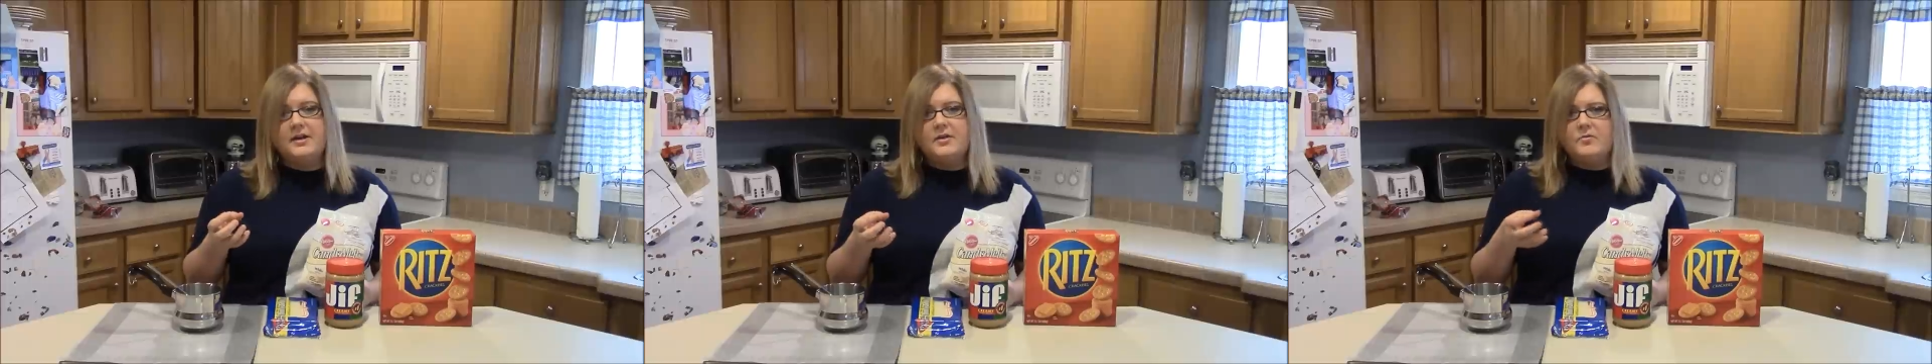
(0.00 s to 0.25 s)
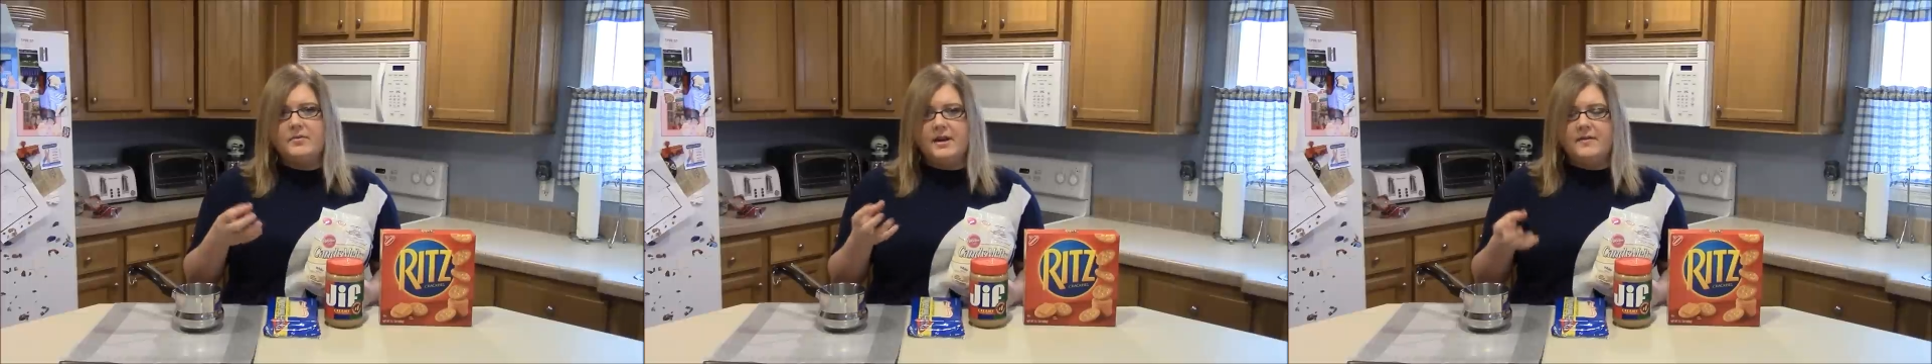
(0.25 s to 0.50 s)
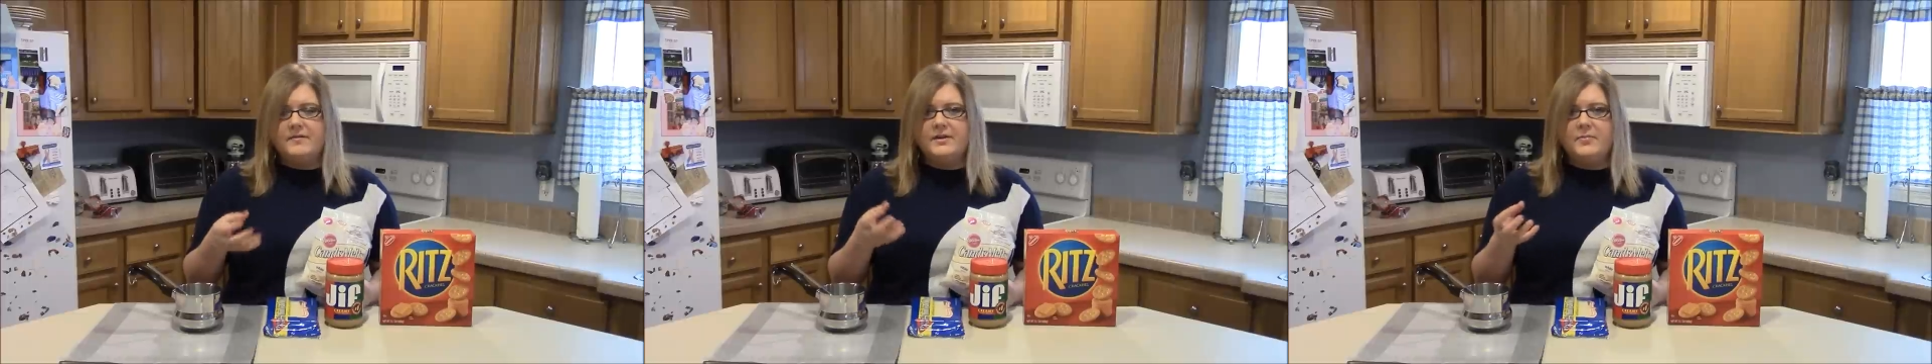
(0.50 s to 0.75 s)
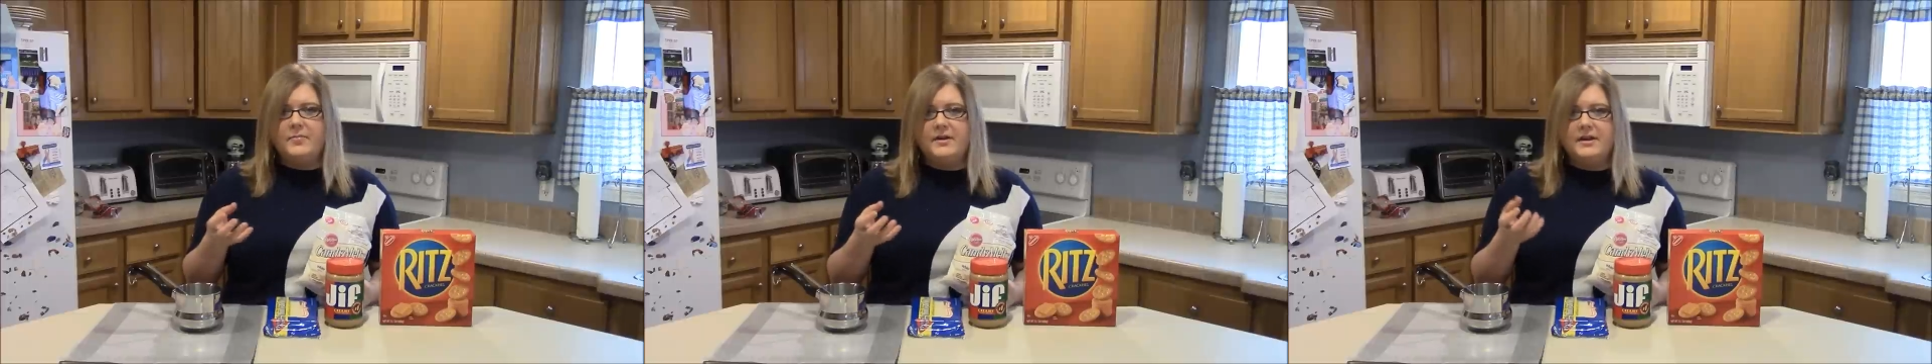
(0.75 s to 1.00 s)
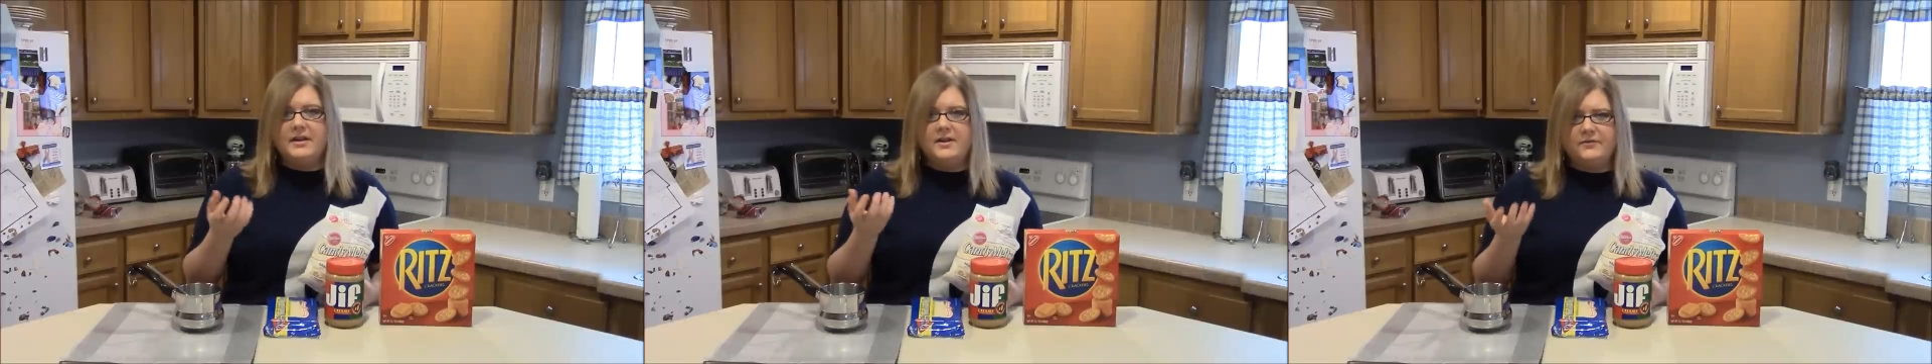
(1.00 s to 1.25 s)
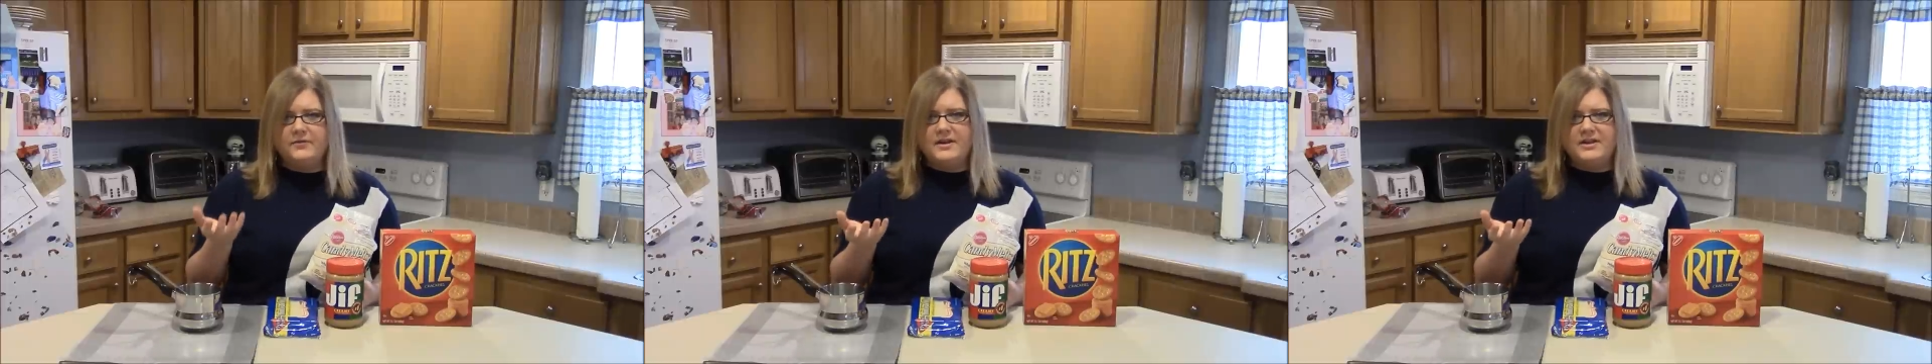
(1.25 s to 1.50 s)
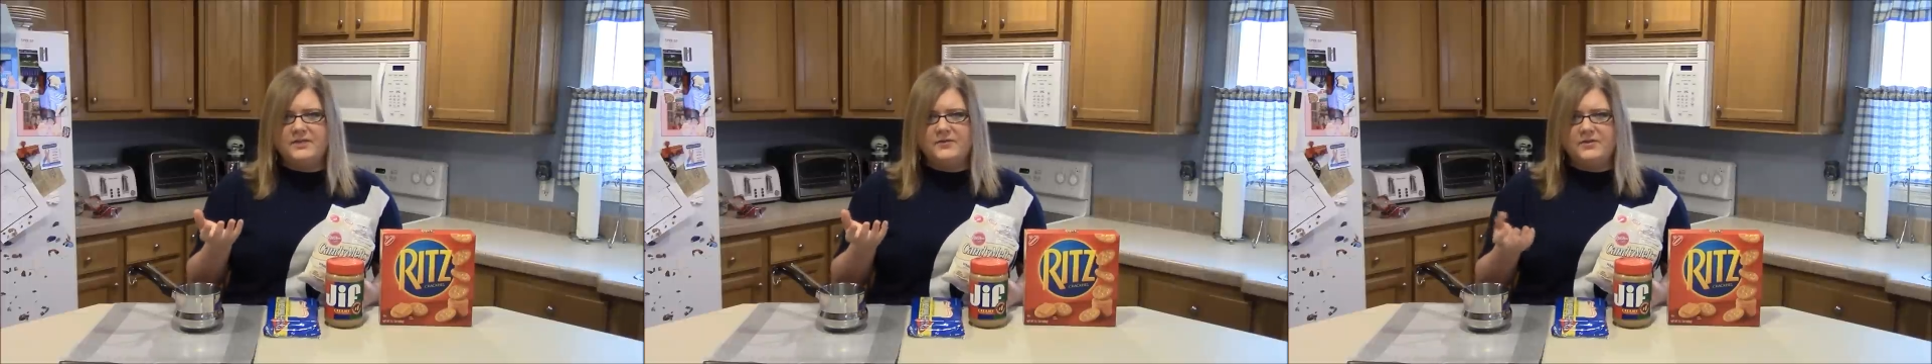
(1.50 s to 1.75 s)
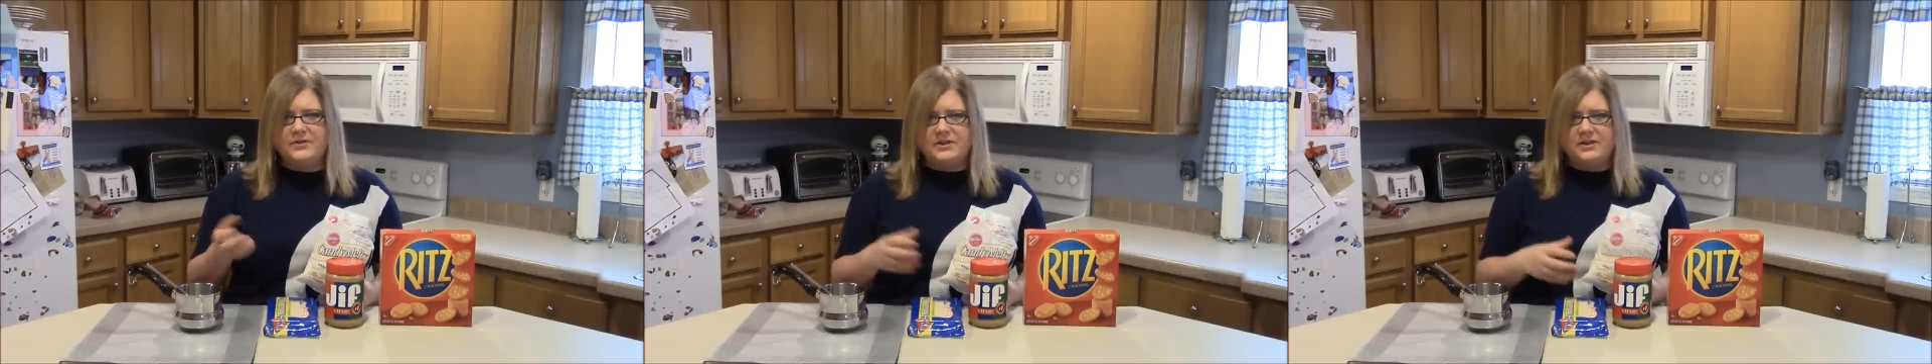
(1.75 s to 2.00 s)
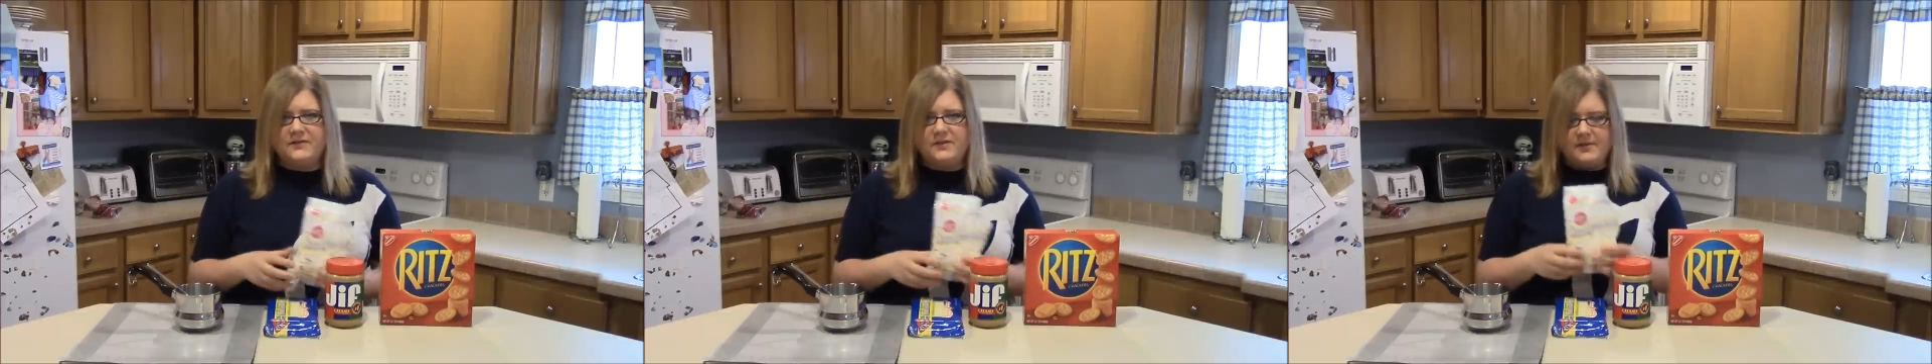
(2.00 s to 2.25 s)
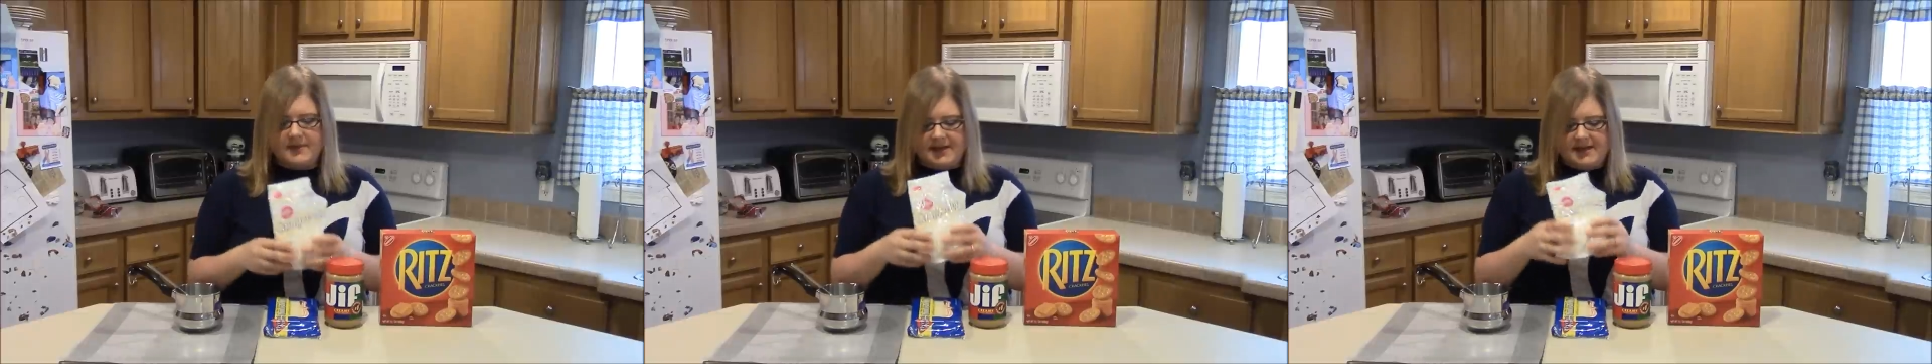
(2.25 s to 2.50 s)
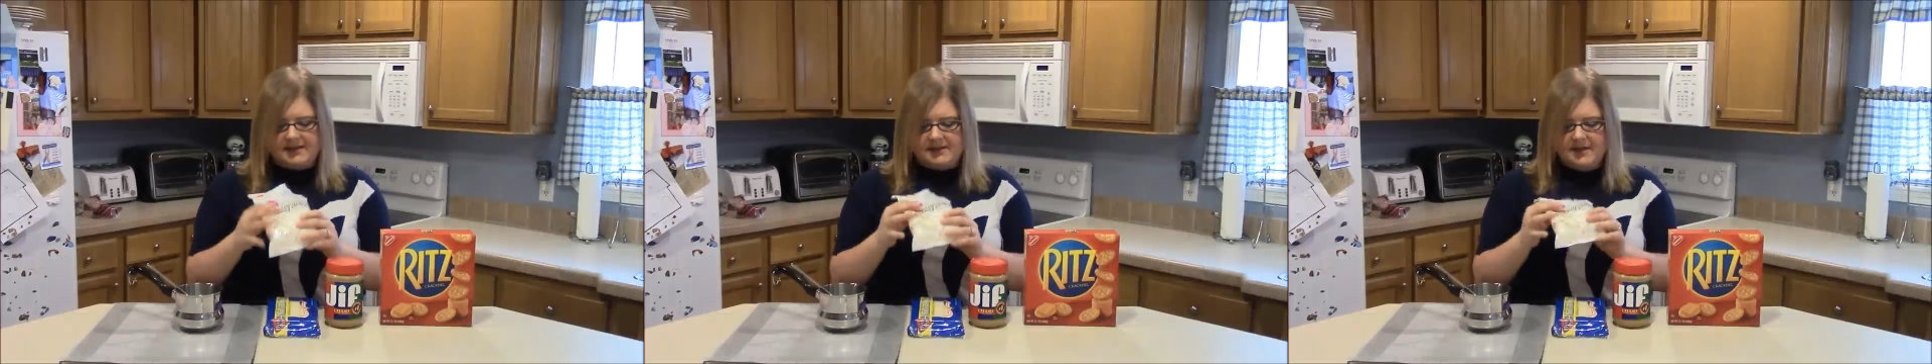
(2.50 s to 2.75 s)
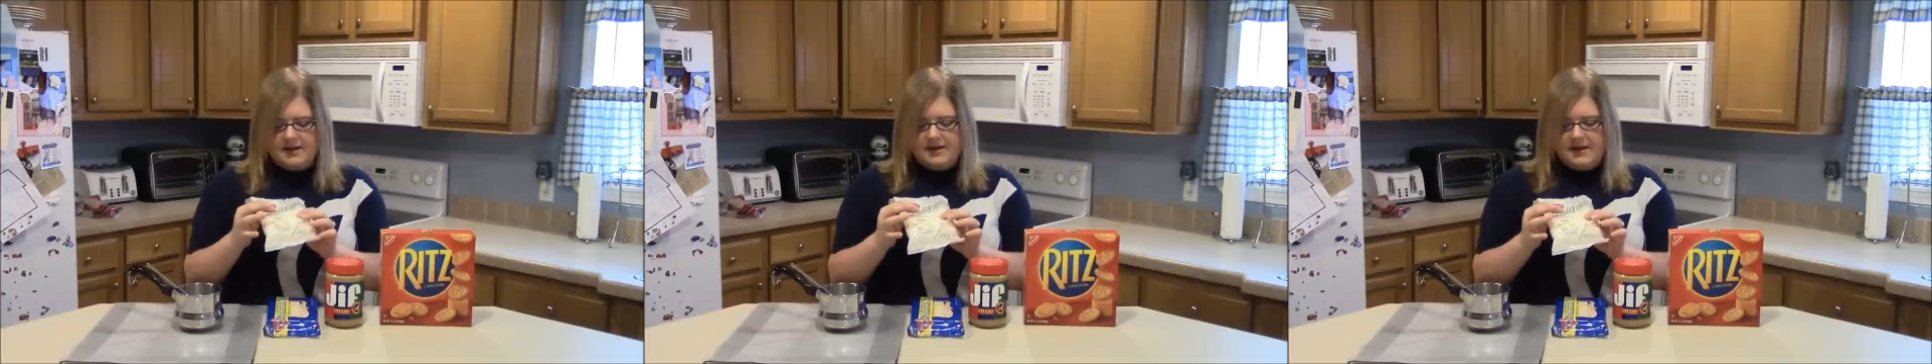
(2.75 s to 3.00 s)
whenever you put it in the fridge for just a few minutes.